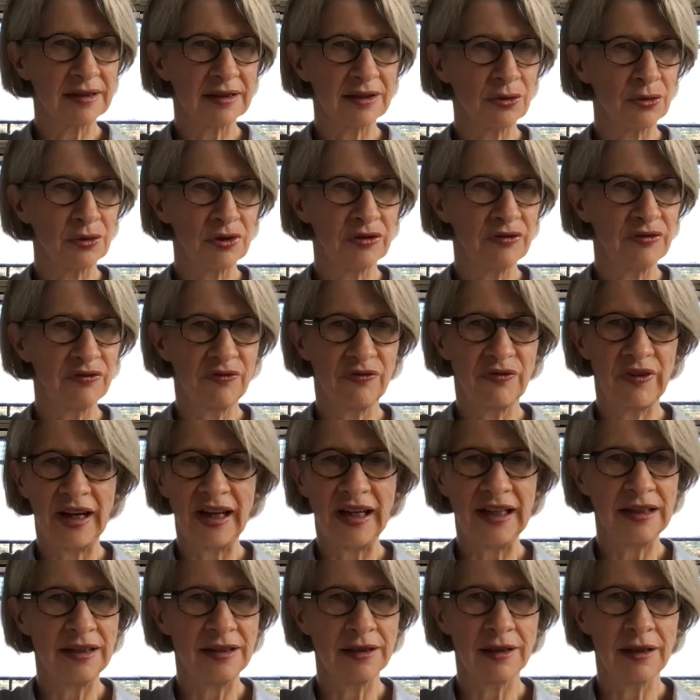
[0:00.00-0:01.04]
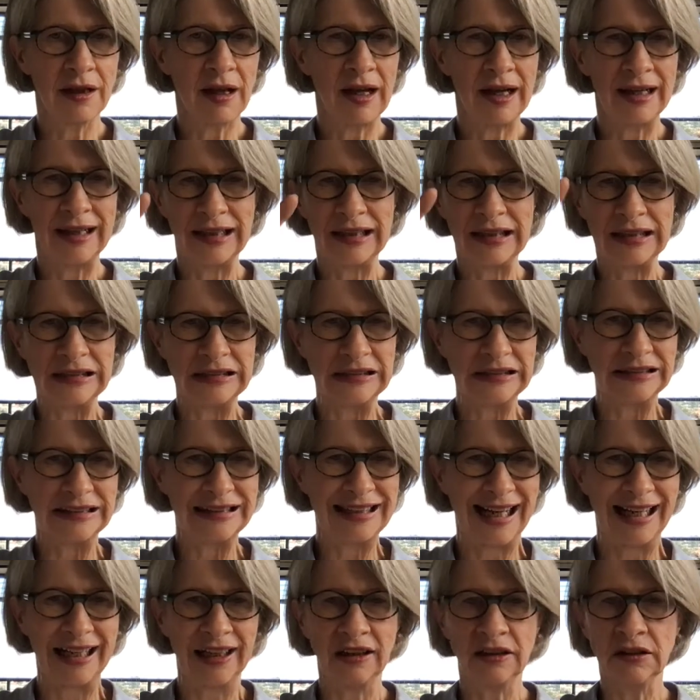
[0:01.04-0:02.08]
sort of vein-like
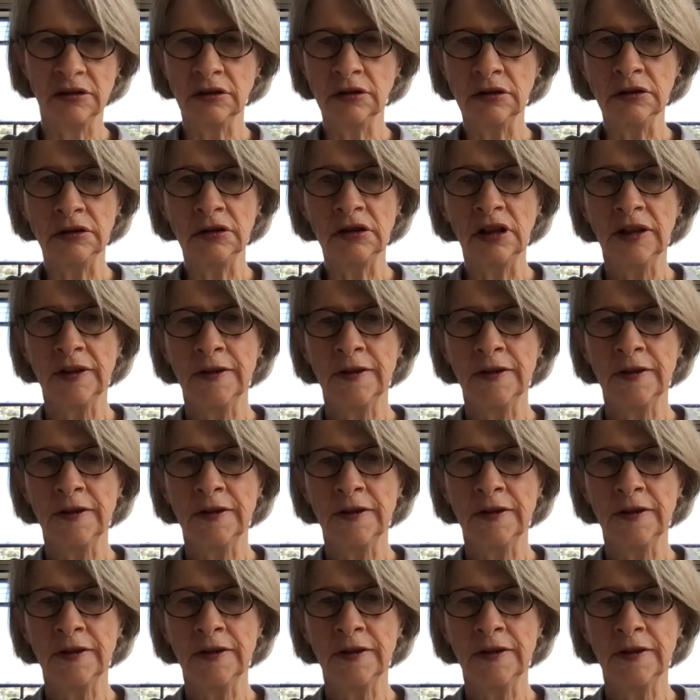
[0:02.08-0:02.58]
tangle.